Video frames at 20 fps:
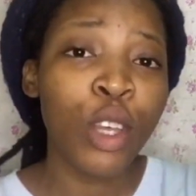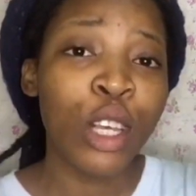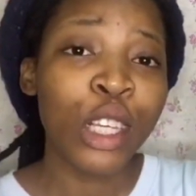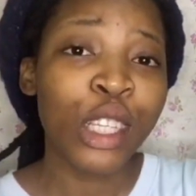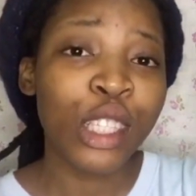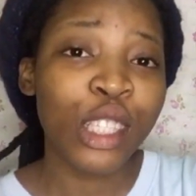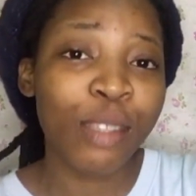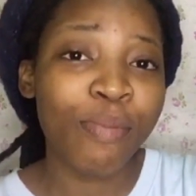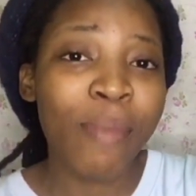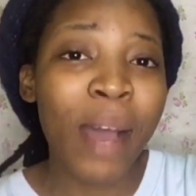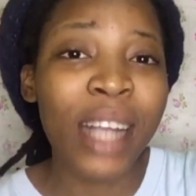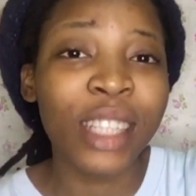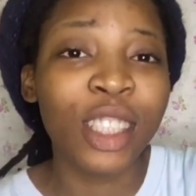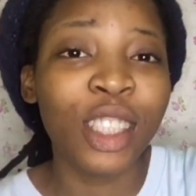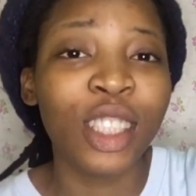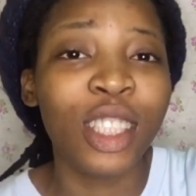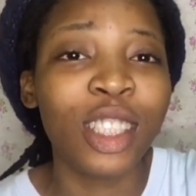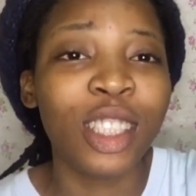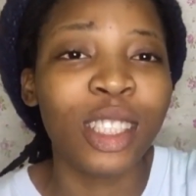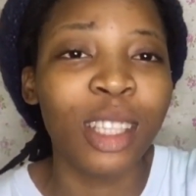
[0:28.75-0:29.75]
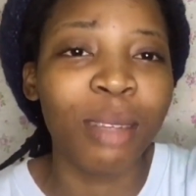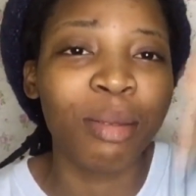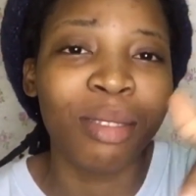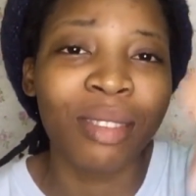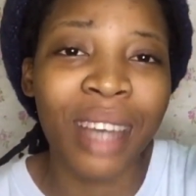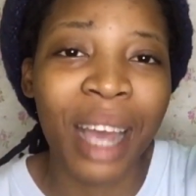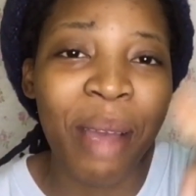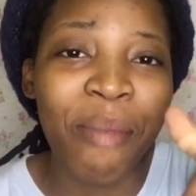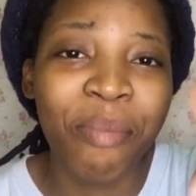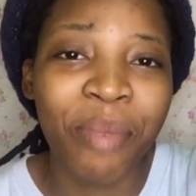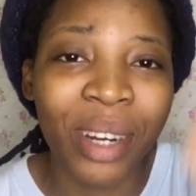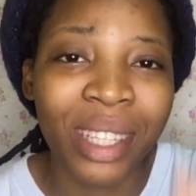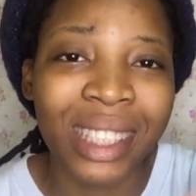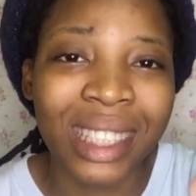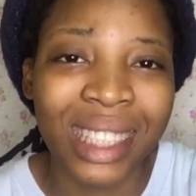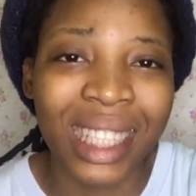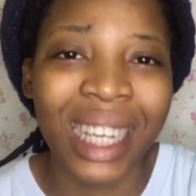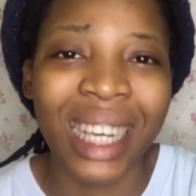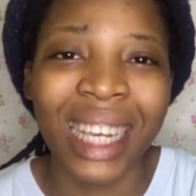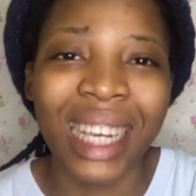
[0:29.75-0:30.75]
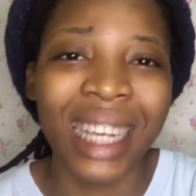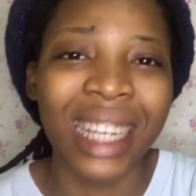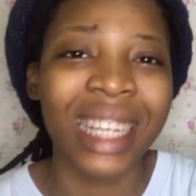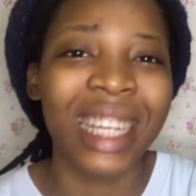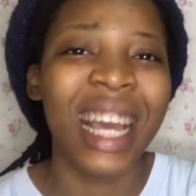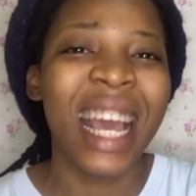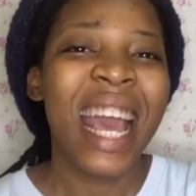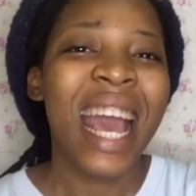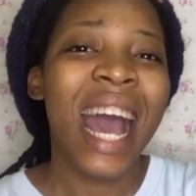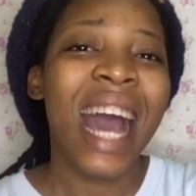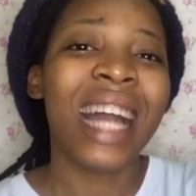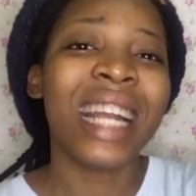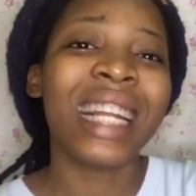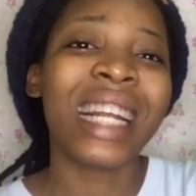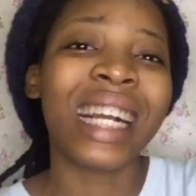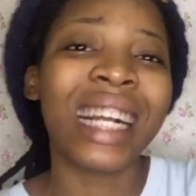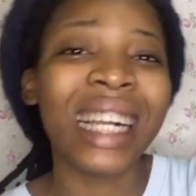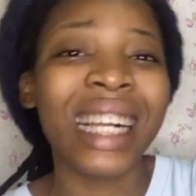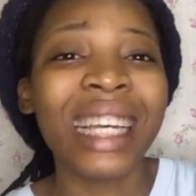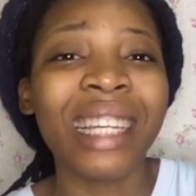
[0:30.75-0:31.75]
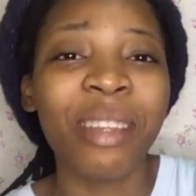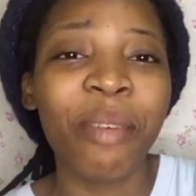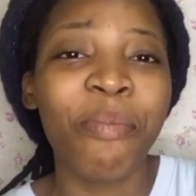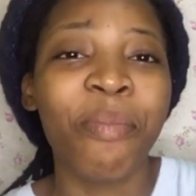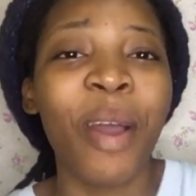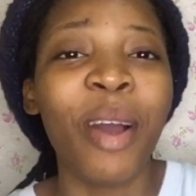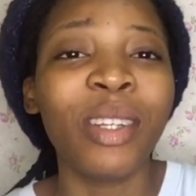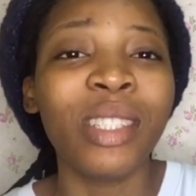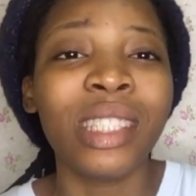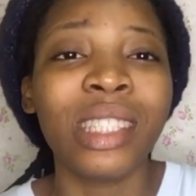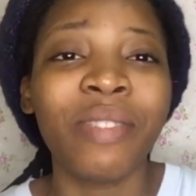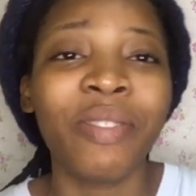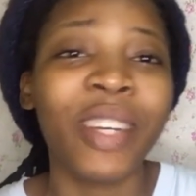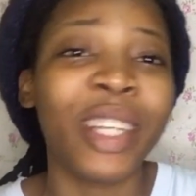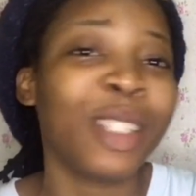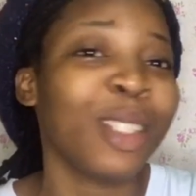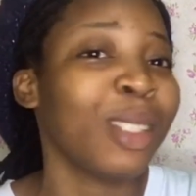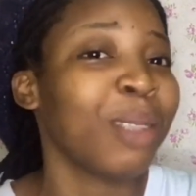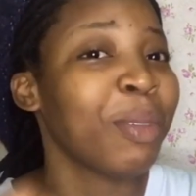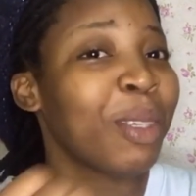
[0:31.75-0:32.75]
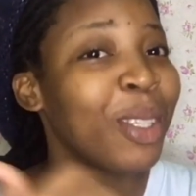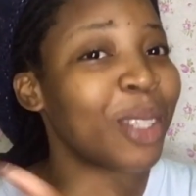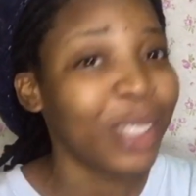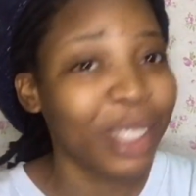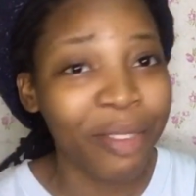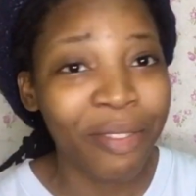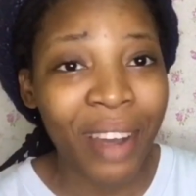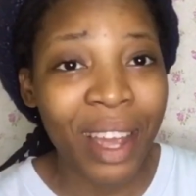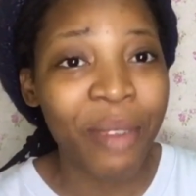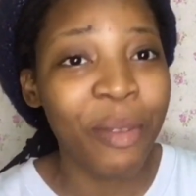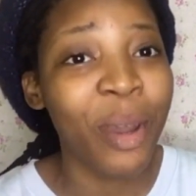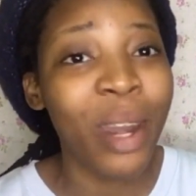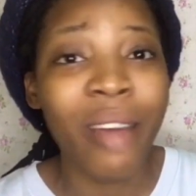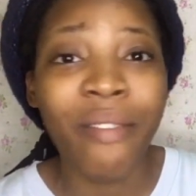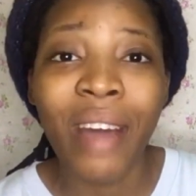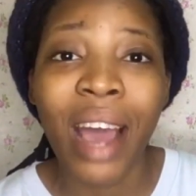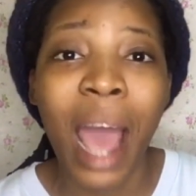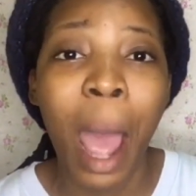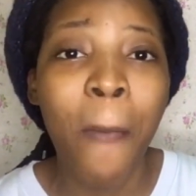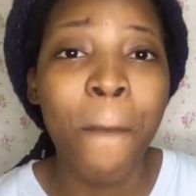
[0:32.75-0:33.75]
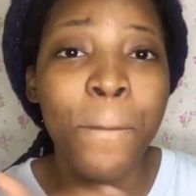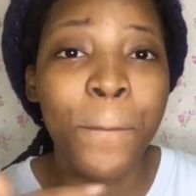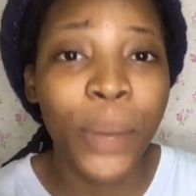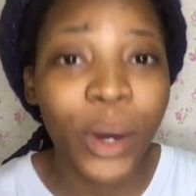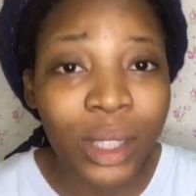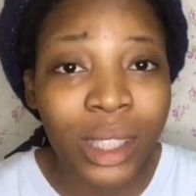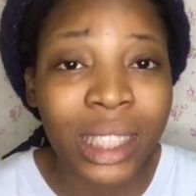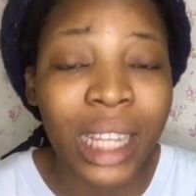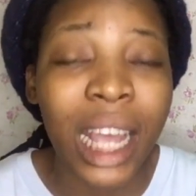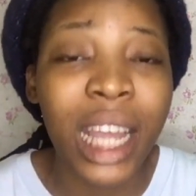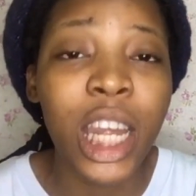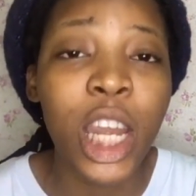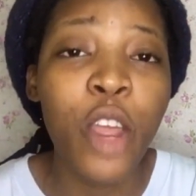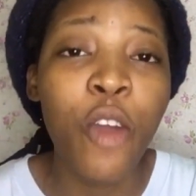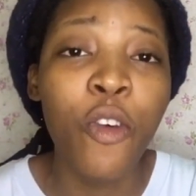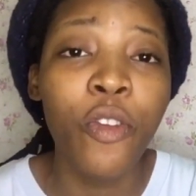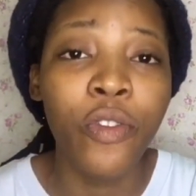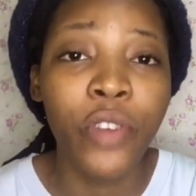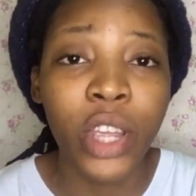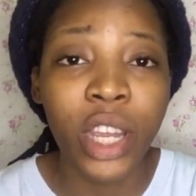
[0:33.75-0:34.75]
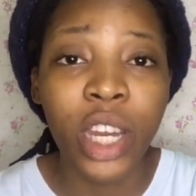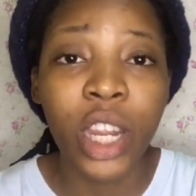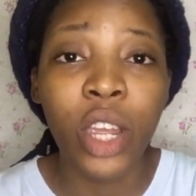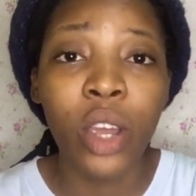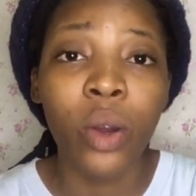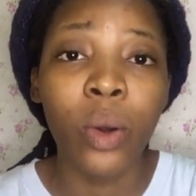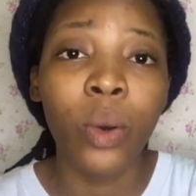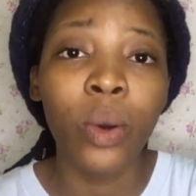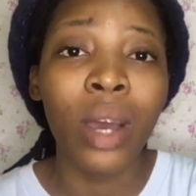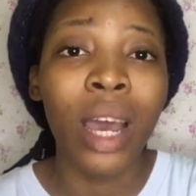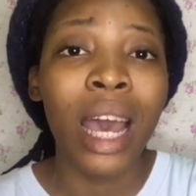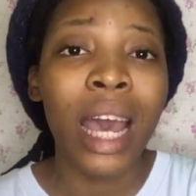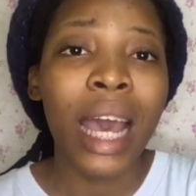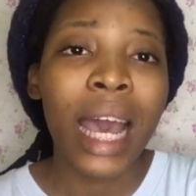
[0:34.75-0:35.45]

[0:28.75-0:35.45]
Smash the subscribe button and click the bell notification to be notified whenever I post a new video.